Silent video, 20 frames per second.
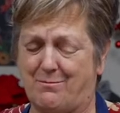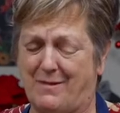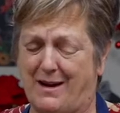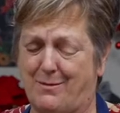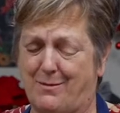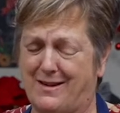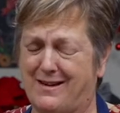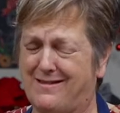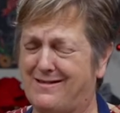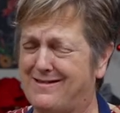that
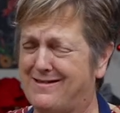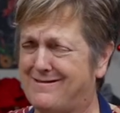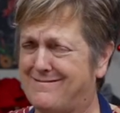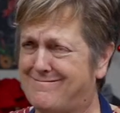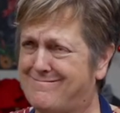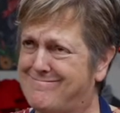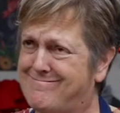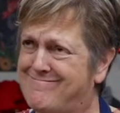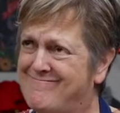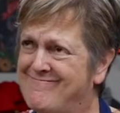maybe
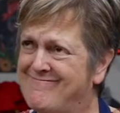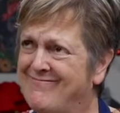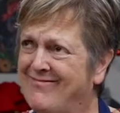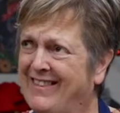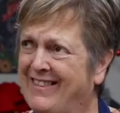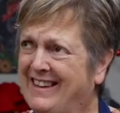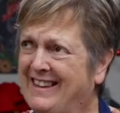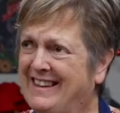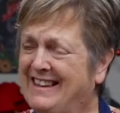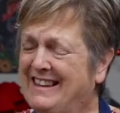our
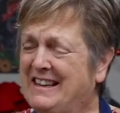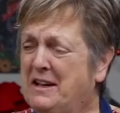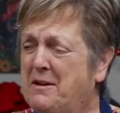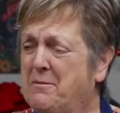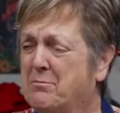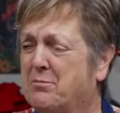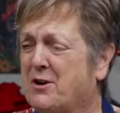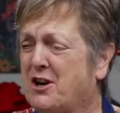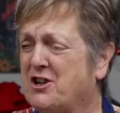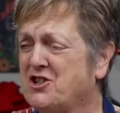
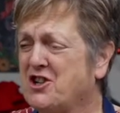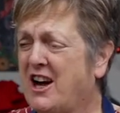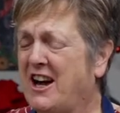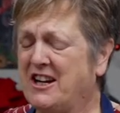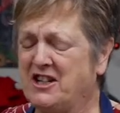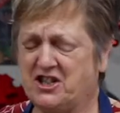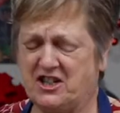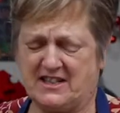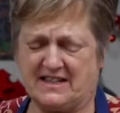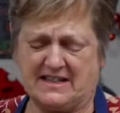brush
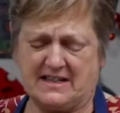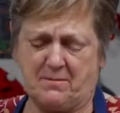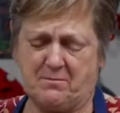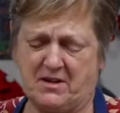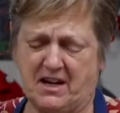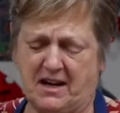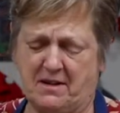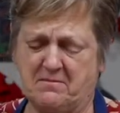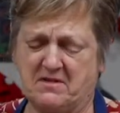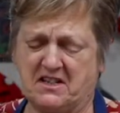hygiene
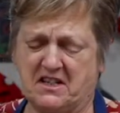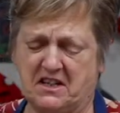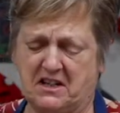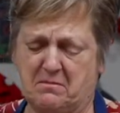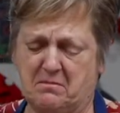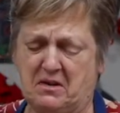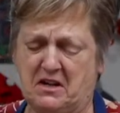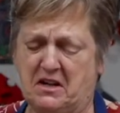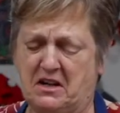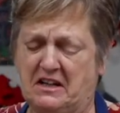sometimes
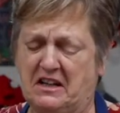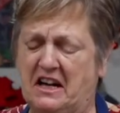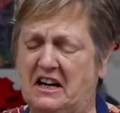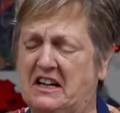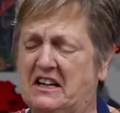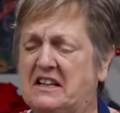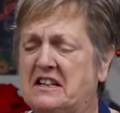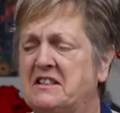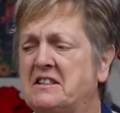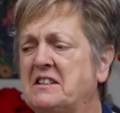could be
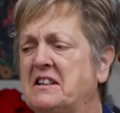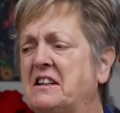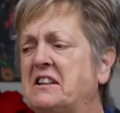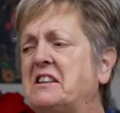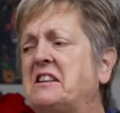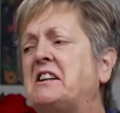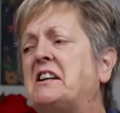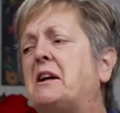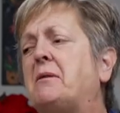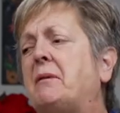like a
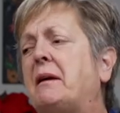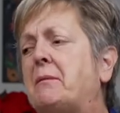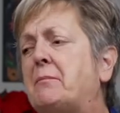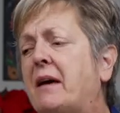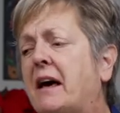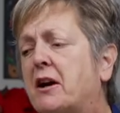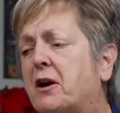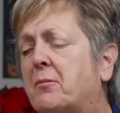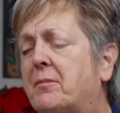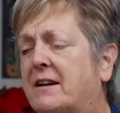little bit
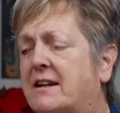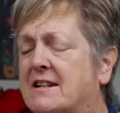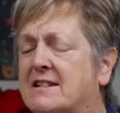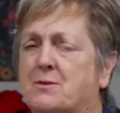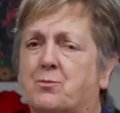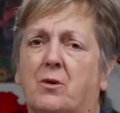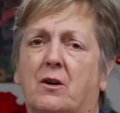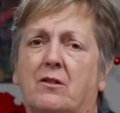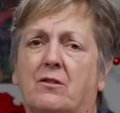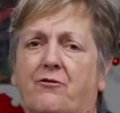better
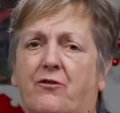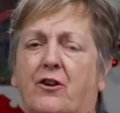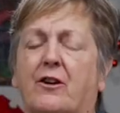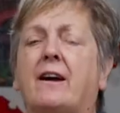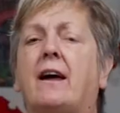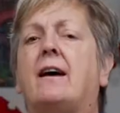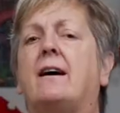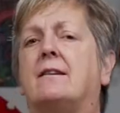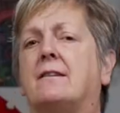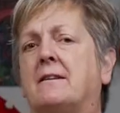because we'll
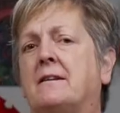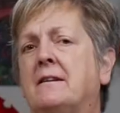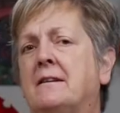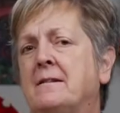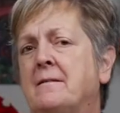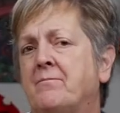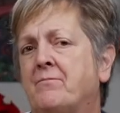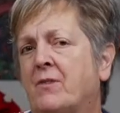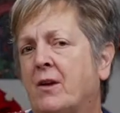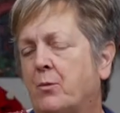forget
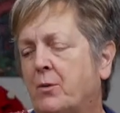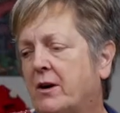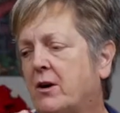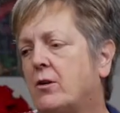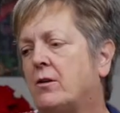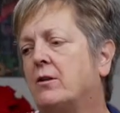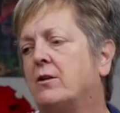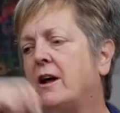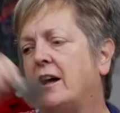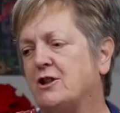we
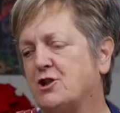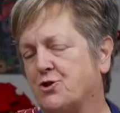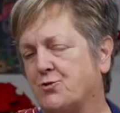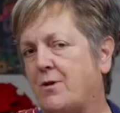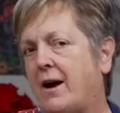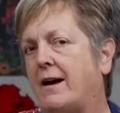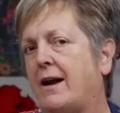go to lunch